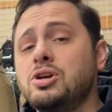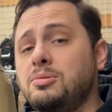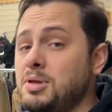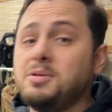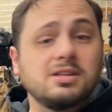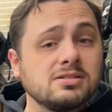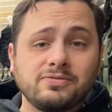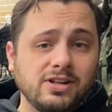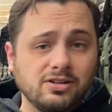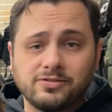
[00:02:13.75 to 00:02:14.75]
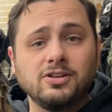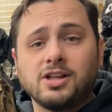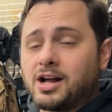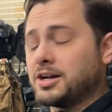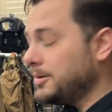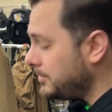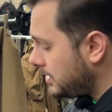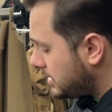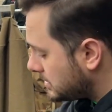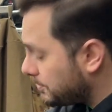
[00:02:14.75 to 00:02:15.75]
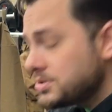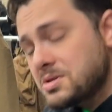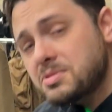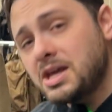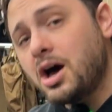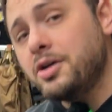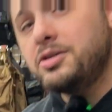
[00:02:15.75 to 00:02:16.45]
Maybe it doesn't fit in your foot locker. To put something under